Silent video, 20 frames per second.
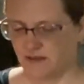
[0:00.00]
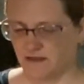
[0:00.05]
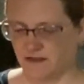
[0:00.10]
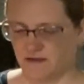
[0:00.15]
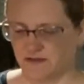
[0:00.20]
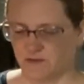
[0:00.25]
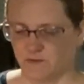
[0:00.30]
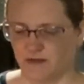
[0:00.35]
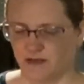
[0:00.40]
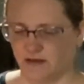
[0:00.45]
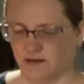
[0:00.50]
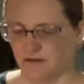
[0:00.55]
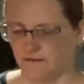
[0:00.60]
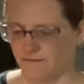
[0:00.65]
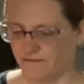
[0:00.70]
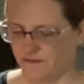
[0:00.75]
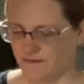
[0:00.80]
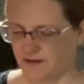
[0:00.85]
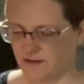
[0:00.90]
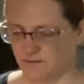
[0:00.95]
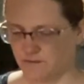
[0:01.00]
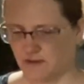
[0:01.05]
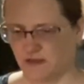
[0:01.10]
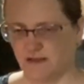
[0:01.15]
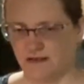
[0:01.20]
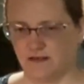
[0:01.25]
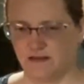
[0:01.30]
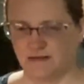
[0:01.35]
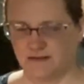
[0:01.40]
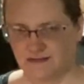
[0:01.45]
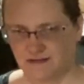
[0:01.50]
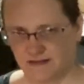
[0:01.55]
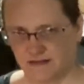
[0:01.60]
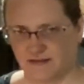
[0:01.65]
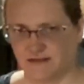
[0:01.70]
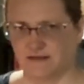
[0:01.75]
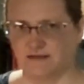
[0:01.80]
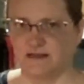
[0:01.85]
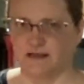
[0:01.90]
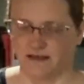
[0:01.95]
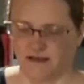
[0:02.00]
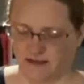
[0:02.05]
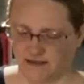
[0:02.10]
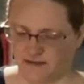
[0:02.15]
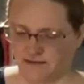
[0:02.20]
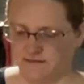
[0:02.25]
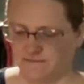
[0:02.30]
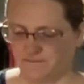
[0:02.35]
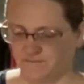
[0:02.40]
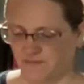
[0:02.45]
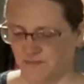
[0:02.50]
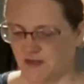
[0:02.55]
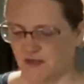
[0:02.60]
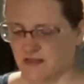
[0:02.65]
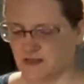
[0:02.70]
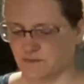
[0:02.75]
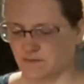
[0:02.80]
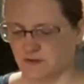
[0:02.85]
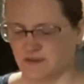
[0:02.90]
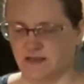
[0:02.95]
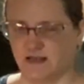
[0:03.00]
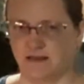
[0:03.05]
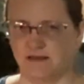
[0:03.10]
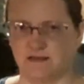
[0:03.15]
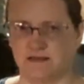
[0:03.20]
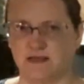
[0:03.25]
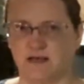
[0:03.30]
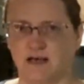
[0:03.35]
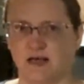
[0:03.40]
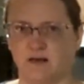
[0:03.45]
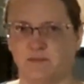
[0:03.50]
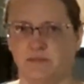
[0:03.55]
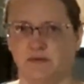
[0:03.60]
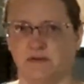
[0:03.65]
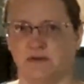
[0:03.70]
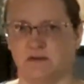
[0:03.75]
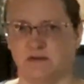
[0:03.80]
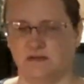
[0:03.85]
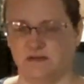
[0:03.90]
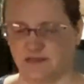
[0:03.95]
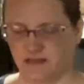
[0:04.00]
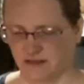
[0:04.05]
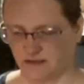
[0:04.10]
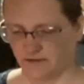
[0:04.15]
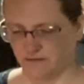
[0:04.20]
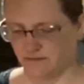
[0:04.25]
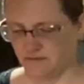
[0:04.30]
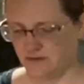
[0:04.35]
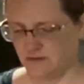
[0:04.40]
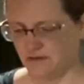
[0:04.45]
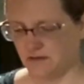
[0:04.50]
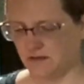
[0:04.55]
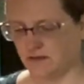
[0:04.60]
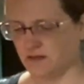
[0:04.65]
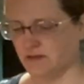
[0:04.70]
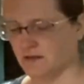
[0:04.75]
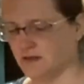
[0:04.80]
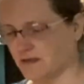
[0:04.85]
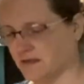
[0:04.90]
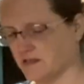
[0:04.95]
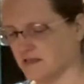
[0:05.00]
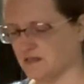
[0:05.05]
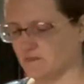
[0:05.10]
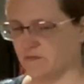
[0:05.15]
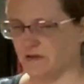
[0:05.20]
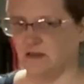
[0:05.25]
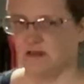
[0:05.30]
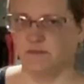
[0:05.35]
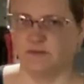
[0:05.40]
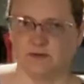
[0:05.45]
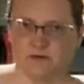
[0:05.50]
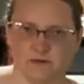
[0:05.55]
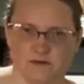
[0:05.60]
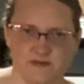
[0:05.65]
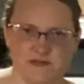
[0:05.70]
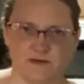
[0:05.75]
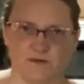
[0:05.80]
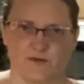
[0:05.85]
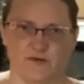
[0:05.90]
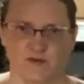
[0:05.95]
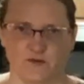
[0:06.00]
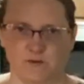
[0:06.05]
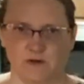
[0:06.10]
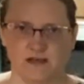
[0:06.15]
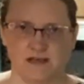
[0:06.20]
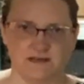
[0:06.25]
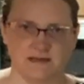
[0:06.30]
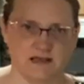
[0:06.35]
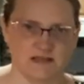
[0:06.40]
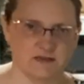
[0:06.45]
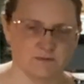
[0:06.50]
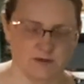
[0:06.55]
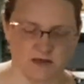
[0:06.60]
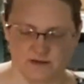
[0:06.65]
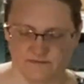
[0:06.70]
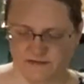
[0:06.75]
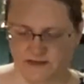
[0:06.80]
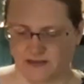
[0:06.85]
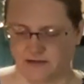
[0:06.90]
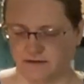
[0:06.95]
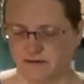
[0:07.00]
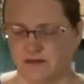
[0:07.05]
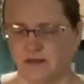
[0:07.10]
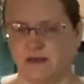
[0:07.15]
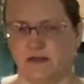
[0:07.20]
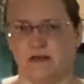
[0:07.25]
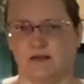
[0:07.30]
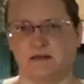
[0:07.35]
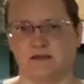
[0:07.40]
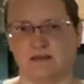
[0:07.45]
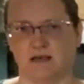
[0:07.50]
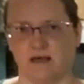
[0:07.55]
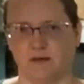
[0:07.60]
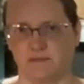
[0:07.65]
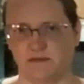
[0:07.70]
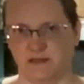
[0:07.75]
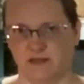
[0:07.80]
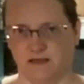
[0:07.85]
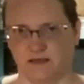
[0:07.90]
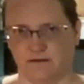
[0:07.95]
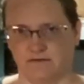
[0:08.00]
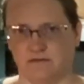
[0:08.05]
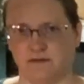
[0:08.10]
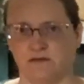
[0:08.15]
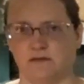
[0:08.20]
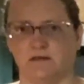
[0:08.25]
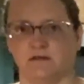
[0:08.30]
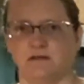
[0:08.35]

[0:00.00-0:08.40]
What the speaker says: 12, 3, 6, 9. So we're going to take the top down, spin the bowl, so 3 is at 12 now, top down,